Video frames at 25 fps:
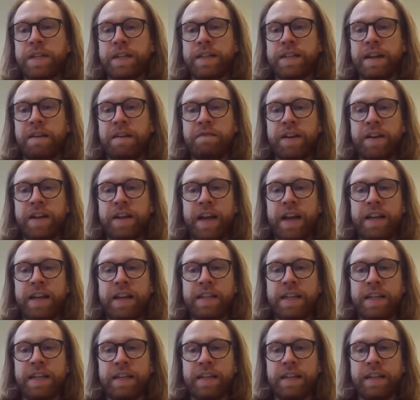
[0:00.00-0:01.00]
at
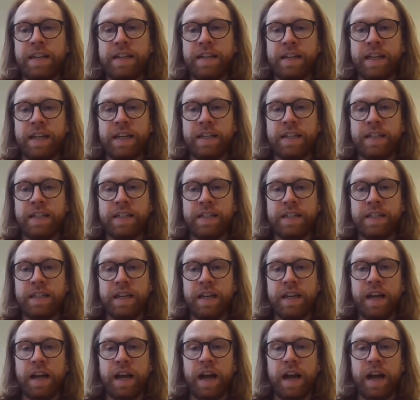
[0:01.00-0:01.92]
navigating this